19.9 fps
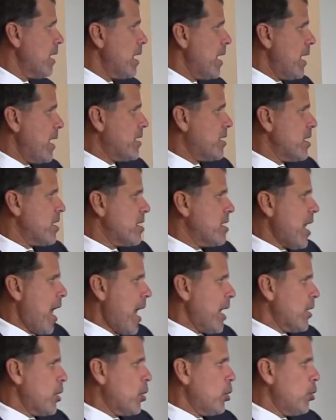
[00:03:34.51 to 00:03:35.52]
It does
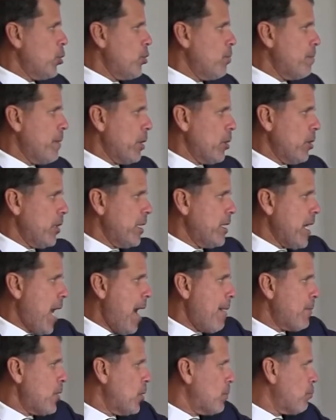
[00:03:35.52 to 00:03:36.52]
not include merely
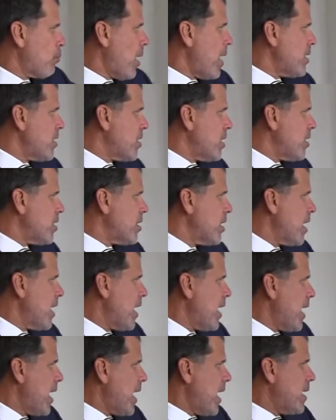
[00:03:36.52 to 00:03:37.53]
nominal prices
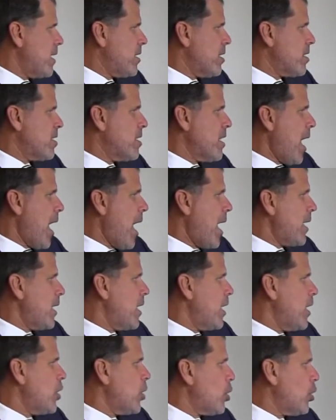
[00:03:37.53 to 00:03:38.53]
and does not
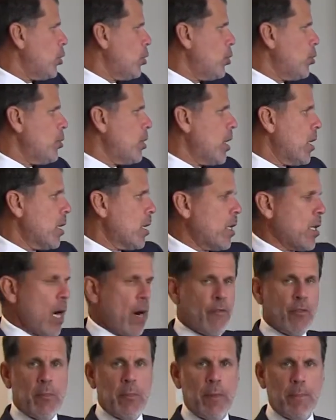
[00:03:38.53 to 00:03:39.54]
include
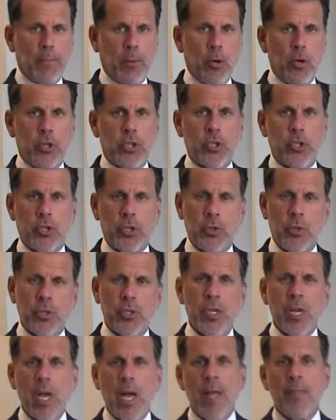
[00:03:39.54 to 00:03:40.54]
government
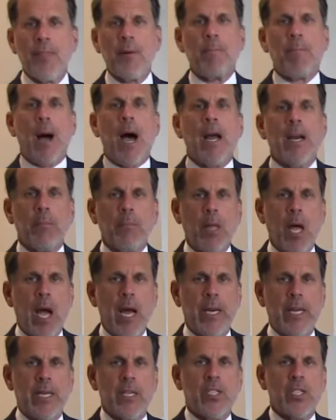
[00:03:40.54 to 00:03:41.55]
purchasers. The bottom
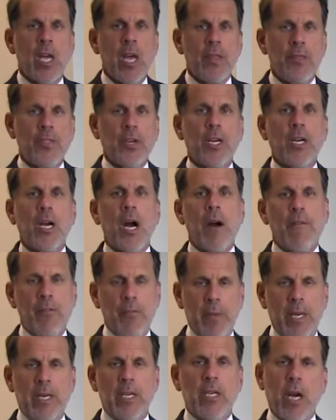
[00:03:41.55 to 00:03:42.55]
line is the
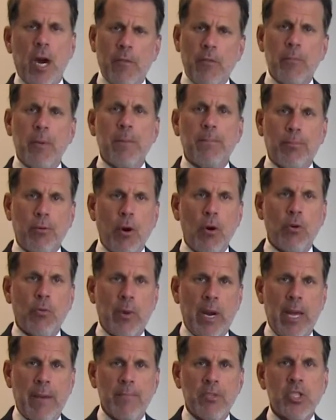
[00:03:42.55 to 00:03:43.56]
government and government
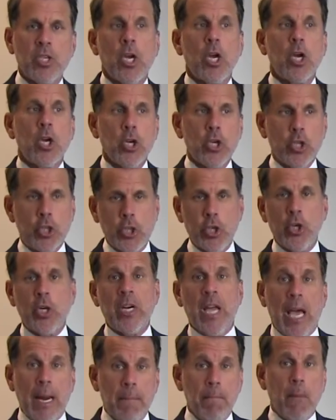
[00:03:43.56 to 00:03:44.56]
programs
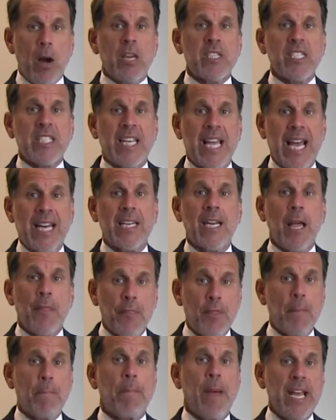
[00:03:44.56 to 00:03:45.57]
should and must get
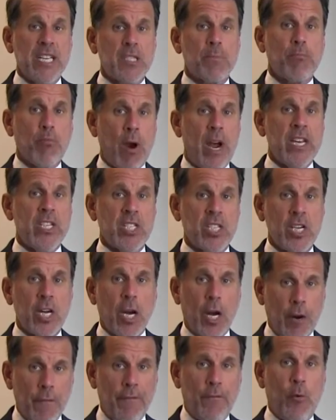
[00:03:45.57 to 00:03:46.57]
the best price
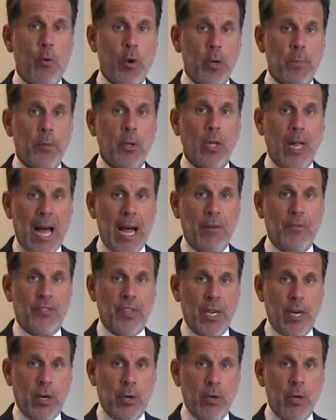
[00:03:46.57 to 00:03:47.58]
affordable out
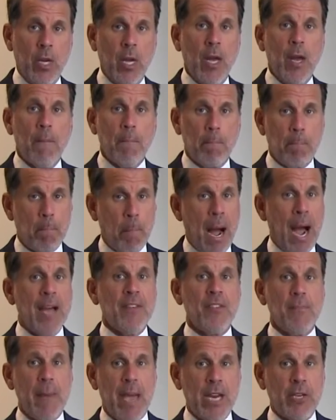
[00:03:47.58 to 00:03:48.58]
there by
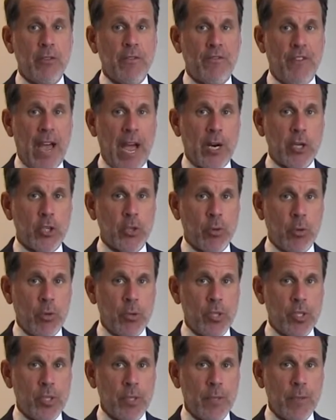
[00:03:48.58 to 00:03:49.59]
the
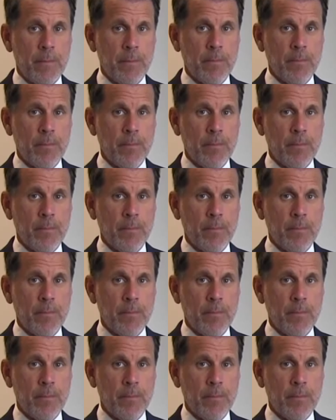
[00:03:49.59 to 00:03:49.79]
manufacturers.